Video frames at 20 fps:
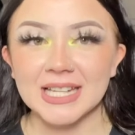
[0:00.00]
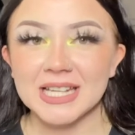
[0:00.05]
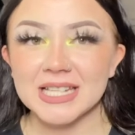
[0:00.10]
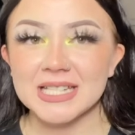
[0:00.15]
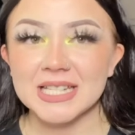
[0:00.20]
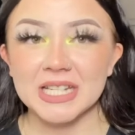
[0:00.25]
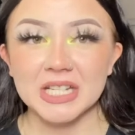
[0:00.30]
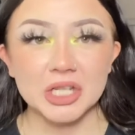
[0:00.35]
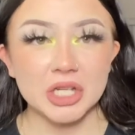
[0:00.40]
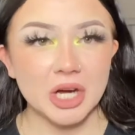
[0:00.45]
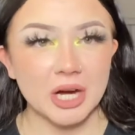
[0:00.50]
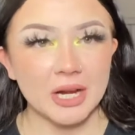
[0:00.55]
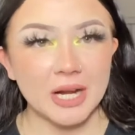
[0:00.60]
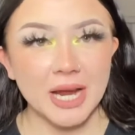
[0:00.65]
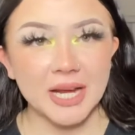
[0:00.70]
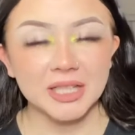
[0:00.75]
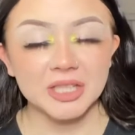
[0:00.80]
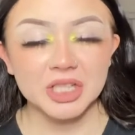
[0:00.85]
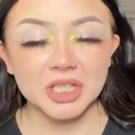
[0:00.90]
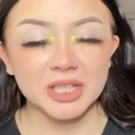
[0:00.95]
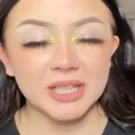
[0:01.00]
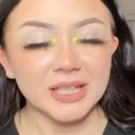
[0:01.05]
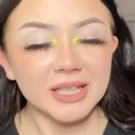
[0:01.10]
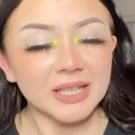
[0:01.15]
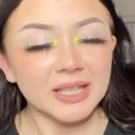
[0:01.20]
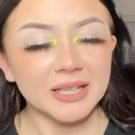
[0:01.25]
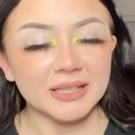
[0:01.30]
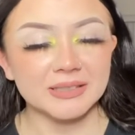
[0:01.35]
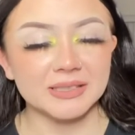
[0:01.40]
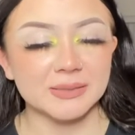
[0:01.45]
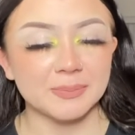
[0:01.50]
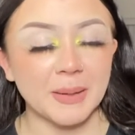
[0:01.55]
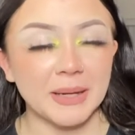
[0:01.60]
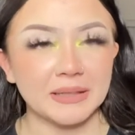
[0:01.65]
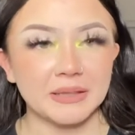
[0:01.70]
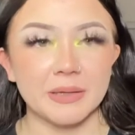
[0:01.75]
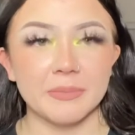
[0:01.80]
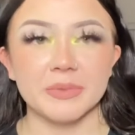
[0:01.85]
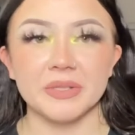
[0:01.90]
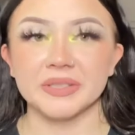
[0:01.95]
did not actually
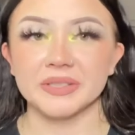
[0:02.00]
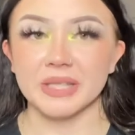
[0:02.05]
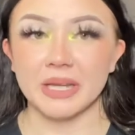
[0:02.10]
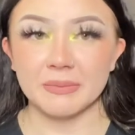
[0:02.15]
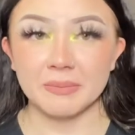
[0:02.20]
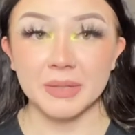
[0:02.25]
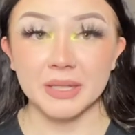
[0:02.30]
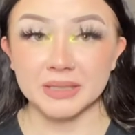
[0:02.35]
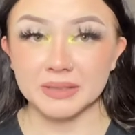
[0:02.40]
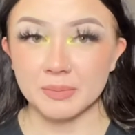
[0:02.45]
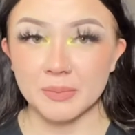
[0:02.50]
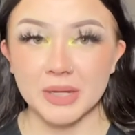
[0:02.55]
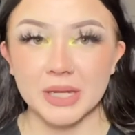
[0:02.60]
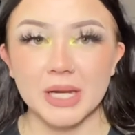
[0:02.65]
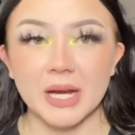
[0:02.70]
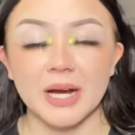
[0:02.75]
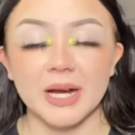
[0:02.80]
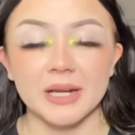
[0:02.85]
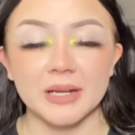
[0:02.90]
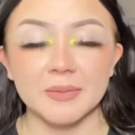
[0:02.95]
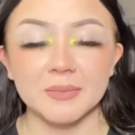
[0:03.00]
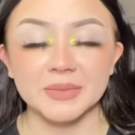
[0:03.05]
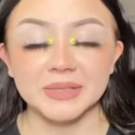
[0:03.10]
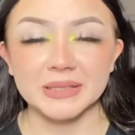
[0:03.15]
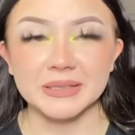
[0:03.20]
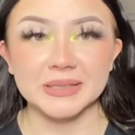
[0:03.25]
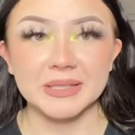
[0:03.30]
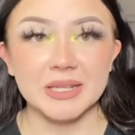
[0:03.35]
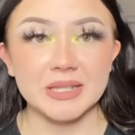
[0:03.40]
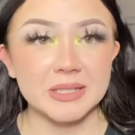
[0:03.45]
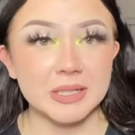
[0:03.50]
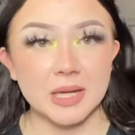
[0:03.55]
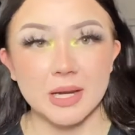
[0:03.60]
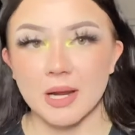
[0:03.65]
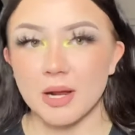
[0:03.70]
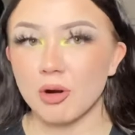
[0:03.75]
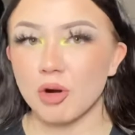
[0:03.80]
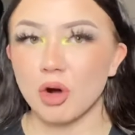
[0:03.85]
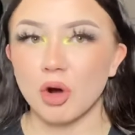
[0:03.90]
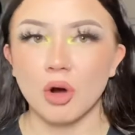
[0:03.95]
expect them to send me as many items as they did
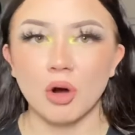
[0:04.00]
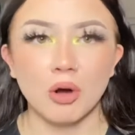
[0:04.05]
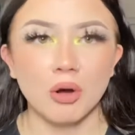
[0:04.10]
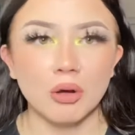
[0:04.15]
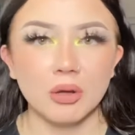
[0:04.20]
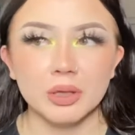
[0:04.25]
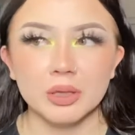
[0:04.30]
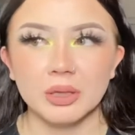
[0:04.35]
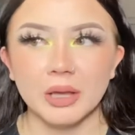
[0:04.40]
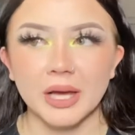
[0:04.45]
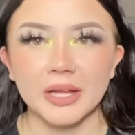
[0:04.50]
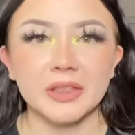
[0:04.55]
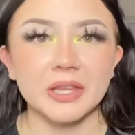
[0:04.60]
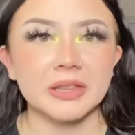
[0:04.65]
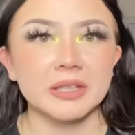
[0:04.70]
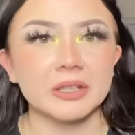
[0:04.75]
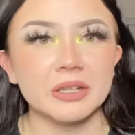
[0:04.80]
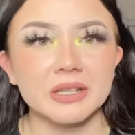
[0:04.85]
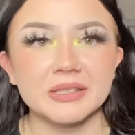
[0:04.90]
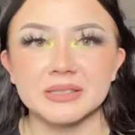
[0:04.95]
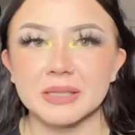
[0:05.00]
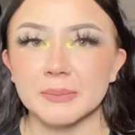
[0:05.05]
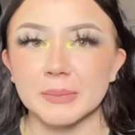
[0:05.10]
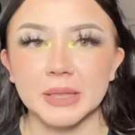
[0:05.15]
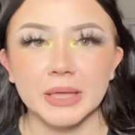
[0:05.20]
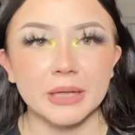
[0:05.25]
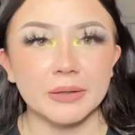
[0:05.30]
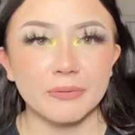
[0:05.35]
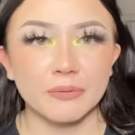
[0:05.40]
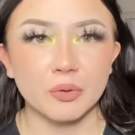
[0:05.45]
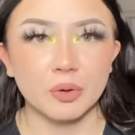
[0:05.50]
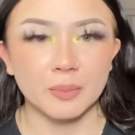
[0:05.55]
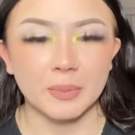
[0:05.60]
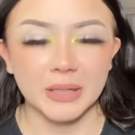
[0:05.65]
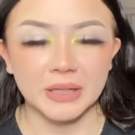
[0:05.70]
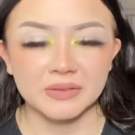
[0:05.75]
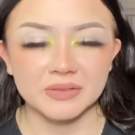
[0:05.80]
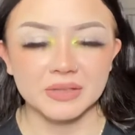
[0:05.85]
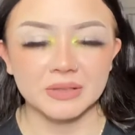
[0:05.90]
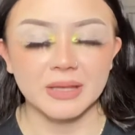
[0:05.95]
at all. I thought they were gonna send me like four
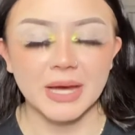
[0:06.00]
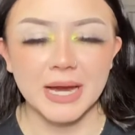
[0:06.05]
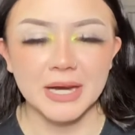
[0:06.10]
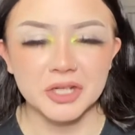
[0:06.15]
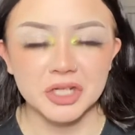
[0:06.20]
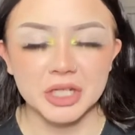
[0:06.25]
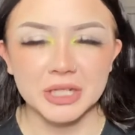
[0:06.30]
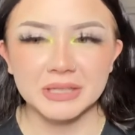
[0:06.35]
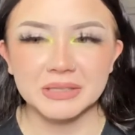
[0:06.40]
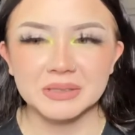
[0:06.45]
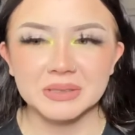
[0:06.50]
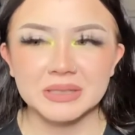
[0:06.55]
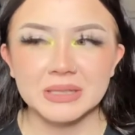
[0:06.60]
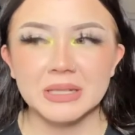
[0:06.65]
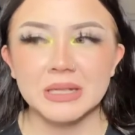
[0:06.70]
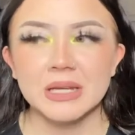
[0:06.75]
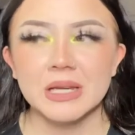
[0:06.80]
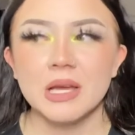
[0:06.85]
pairs of lashes.